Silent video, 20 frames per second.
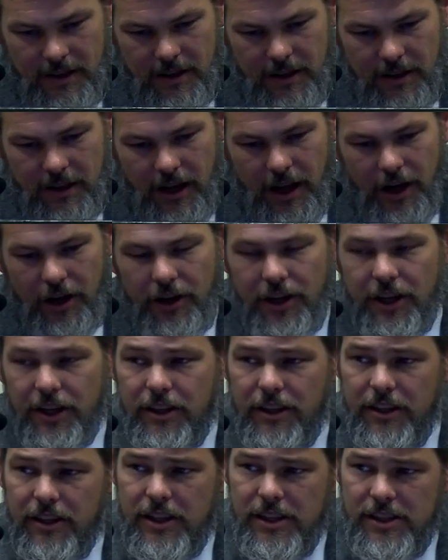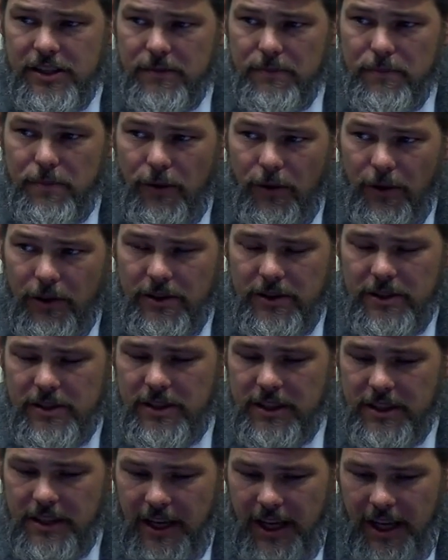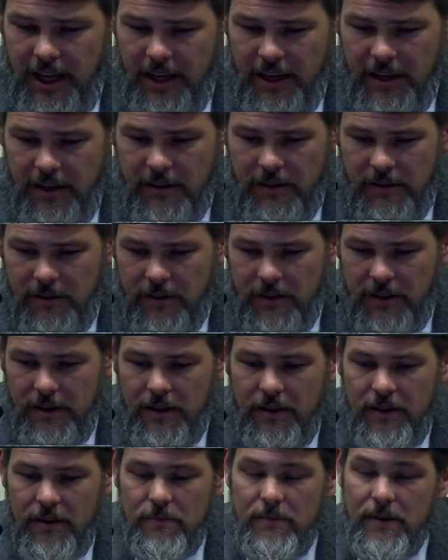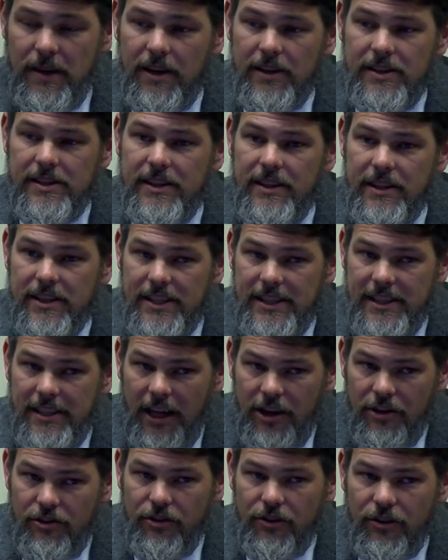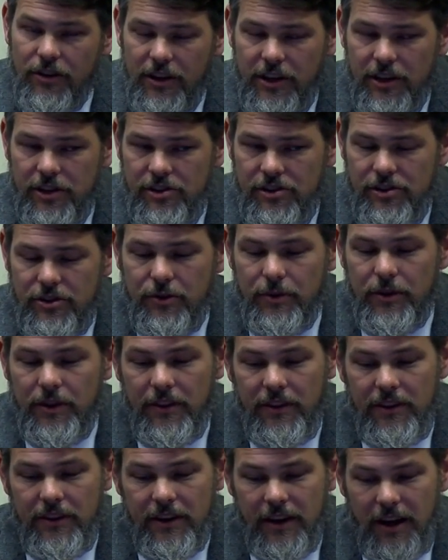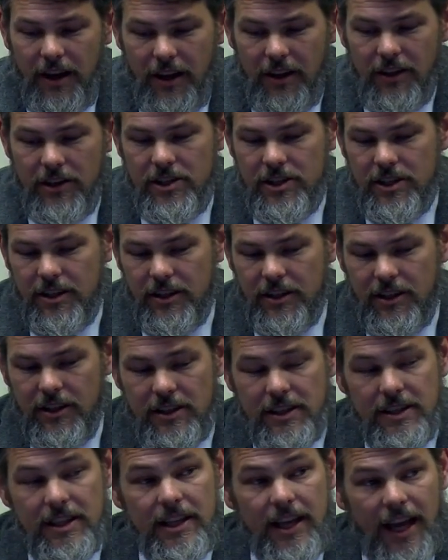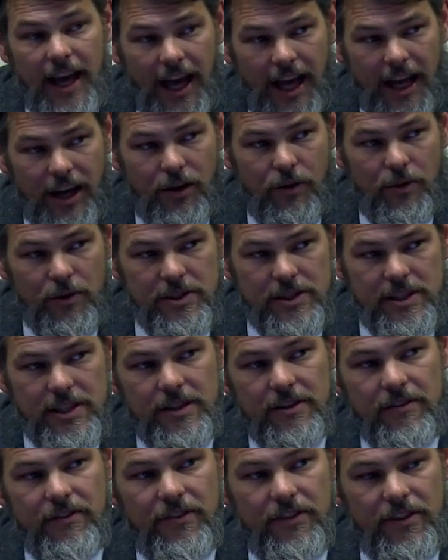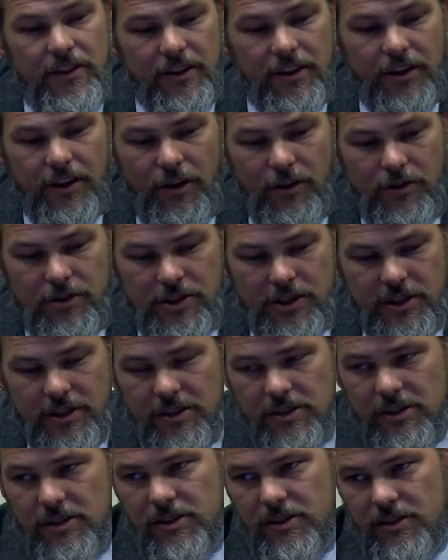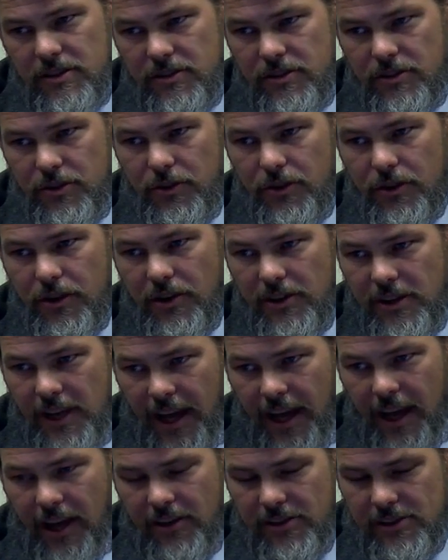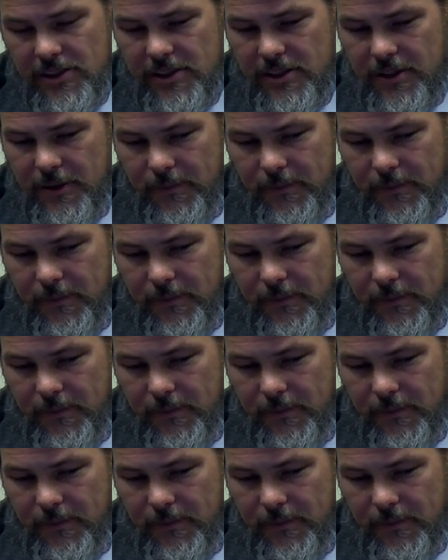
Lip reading: Lonergan is important today because the central issue in theology is the adequacy of theologians to their task.